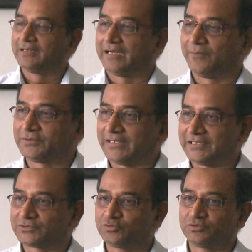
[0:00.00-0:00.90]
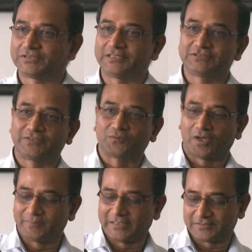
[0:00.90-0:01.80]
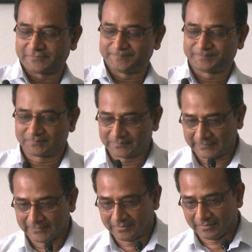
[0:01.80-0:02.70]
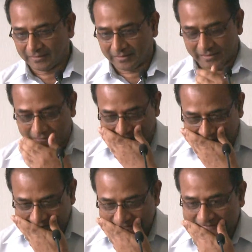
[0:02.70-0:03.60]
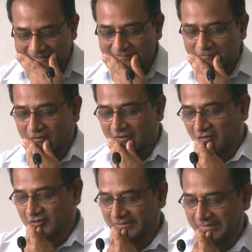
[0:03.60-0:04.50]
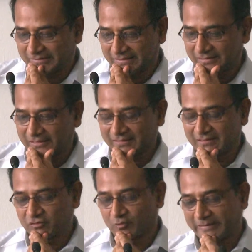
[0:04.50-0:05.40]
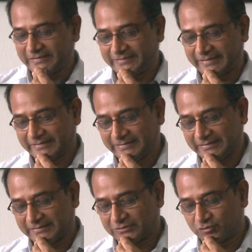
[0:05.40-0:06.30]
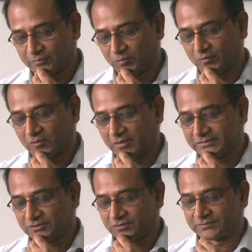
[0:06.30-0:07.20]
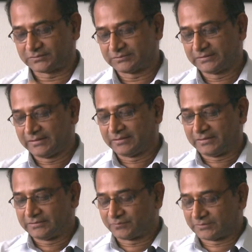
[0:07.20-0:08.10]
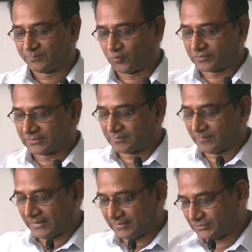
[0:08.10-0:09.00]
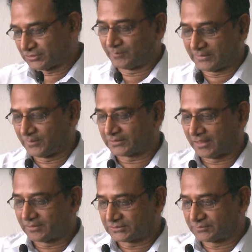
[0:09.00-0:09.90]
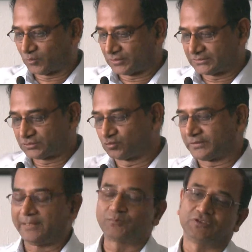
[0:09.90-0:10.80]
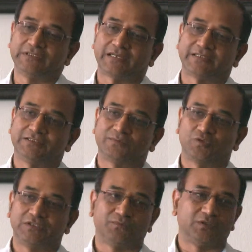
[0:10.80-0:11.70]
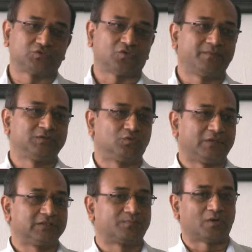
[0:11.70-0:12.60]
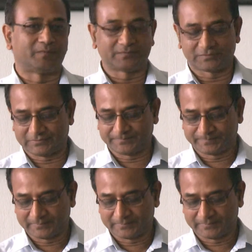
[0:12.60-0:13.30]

I was asked to do surgery of gallbladder. I decided to look at alternates and Lert a naturopathic technique to remove gallstones. This was a book written by German American Andreas Moritz, who came to India at the age of 21 to solve his own health problems.